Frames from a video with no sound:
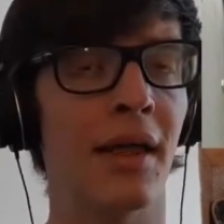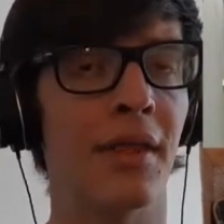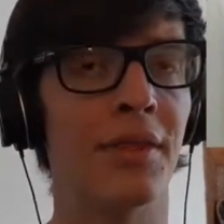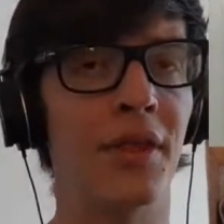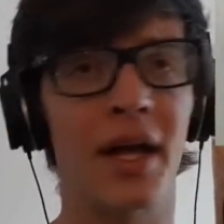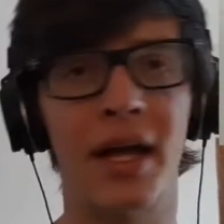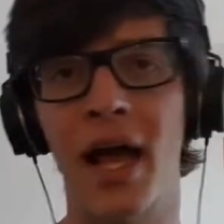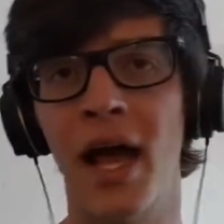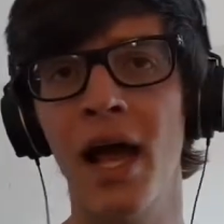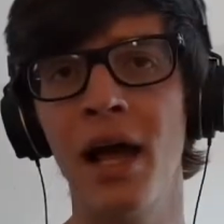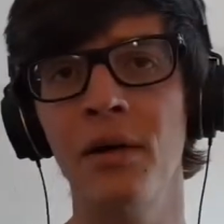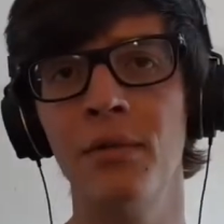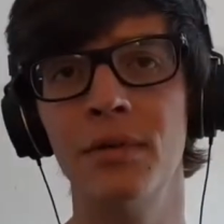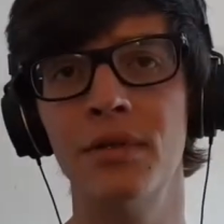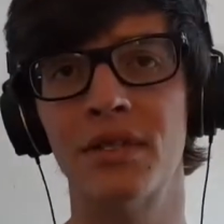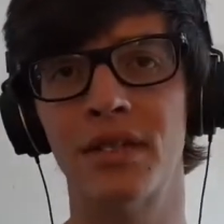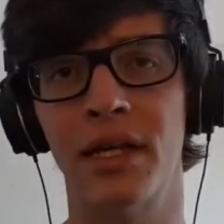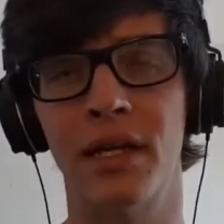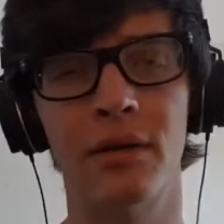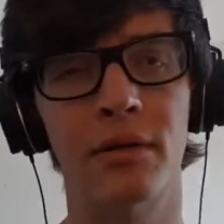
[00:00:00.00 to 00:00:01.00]
The guy
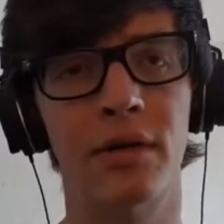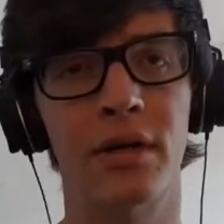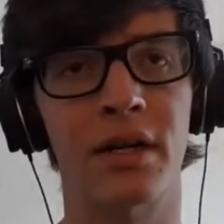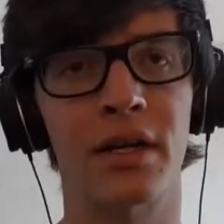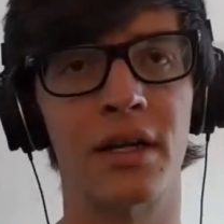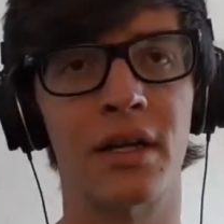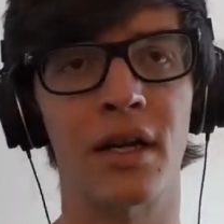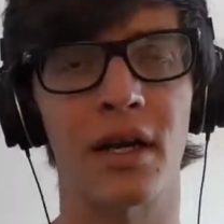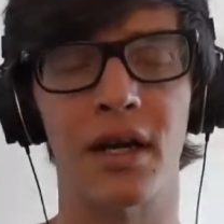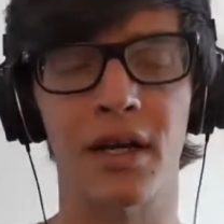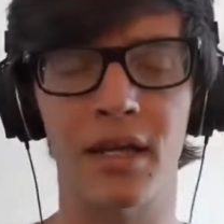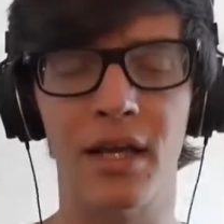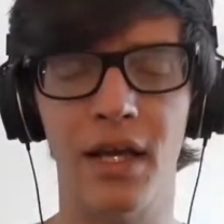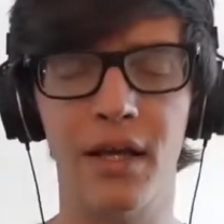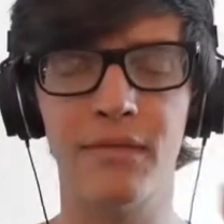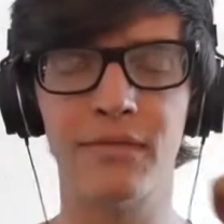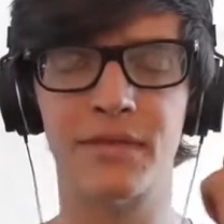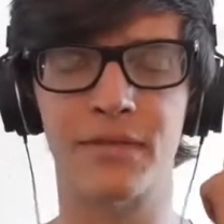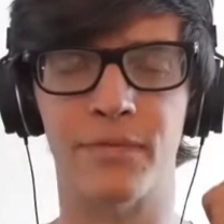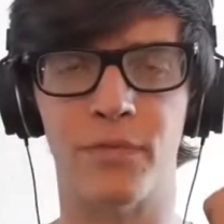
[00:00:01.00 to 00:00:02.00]
was hearing an
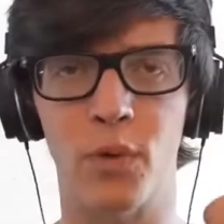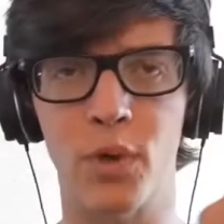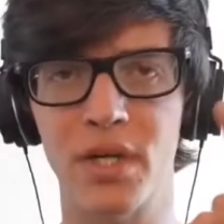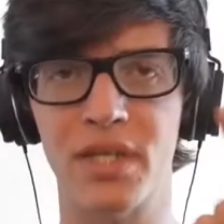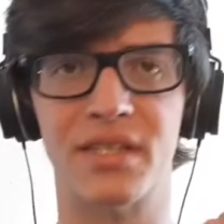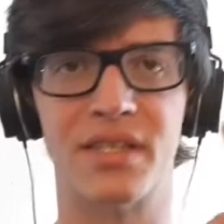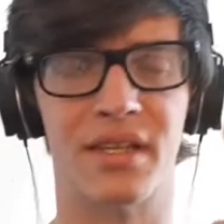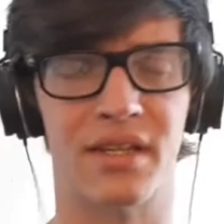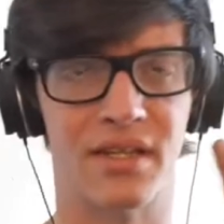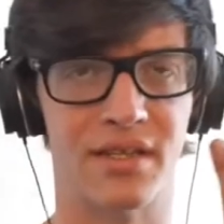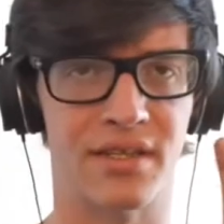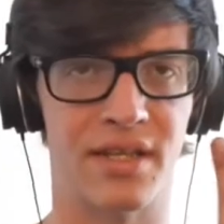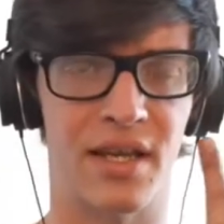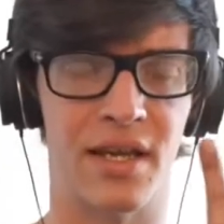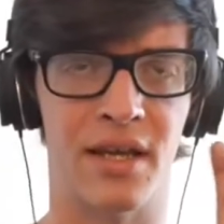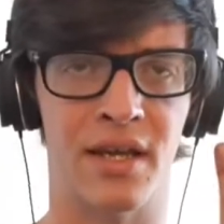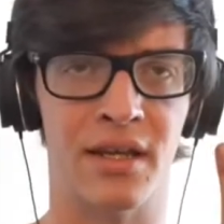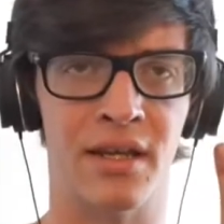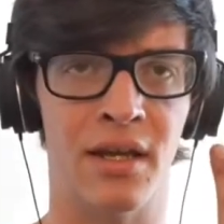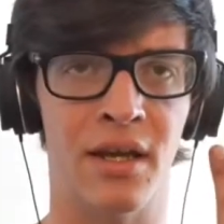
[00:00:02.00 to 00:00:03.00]
elf's voice in his
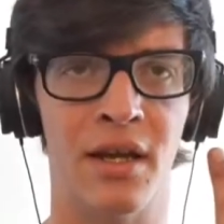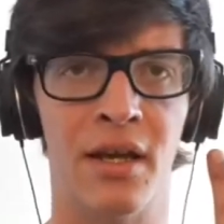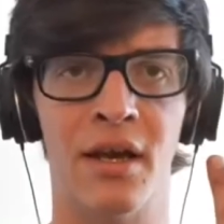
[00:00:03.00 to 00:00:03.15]
head